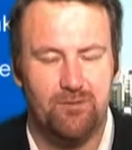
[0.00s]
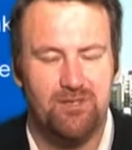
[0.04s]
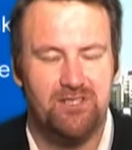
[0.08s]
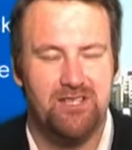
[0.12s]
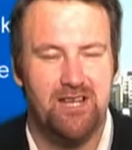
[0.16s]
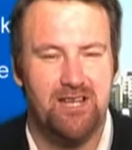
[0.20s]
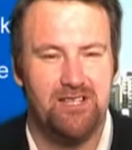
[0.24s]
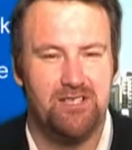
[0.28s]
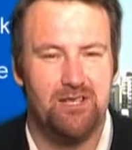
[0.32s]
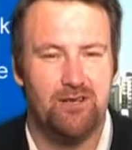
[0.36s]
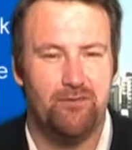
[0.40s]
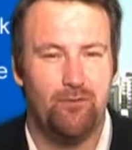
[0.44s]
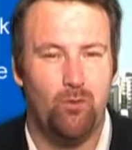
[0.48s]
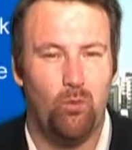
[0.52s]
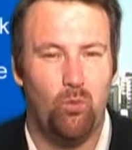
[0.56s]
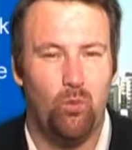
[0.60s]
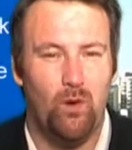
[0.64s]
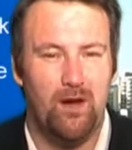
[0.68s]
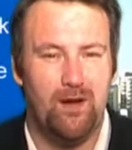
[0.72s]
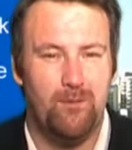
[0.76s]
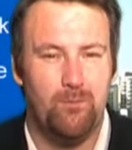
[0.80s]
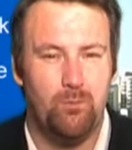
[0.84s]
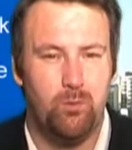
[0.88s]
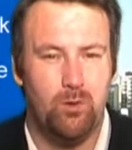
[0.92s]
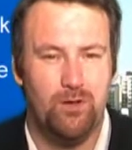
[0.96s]
which has over
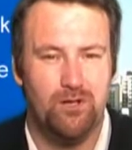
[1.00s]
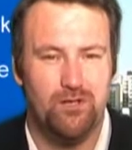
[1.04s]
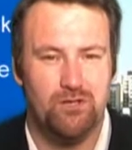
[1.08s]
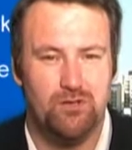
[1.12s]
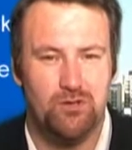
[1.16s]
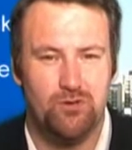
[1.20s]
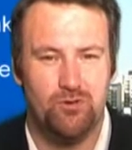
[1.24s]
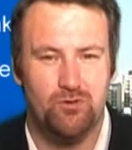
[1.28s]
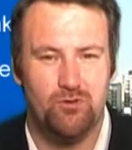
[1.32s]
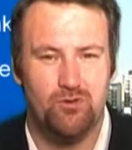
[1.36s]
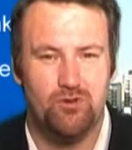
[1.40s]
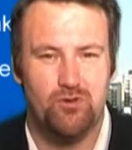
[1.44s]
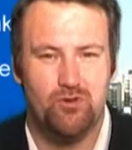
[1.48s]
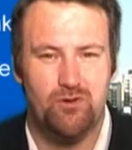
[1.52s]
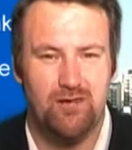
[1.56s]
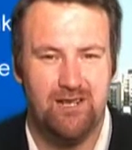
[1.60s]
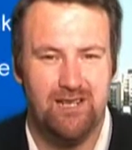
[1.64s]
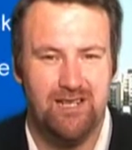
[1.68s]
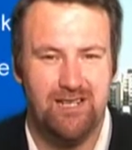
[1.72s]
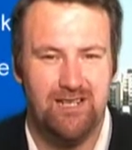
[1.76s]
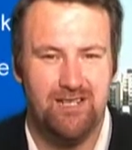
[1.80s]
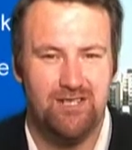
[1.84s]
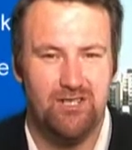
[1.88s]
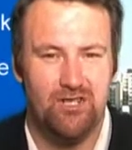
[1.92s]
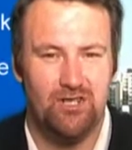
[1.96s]
$1.2
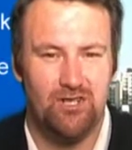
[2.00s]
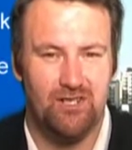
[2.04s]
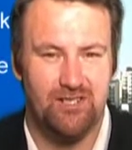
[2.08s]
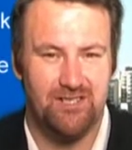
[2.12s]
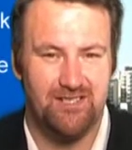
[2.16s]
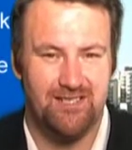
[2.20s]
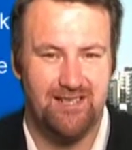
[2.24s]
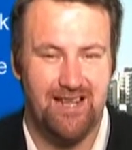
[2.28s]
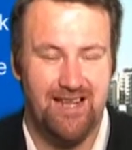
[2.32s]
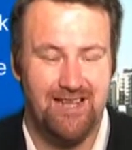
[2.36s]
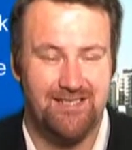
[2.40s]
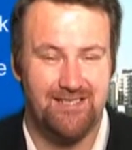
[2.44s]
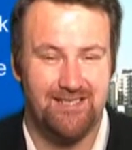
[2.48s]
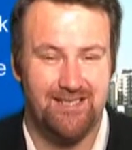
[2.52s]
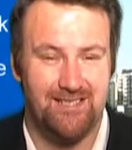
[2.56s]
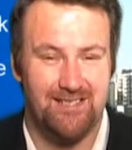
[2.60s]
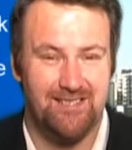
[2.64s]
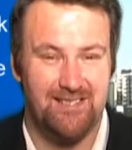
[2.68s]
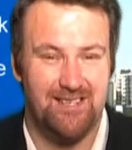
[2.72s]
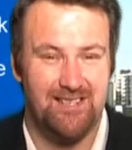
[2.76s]
trillion in assets.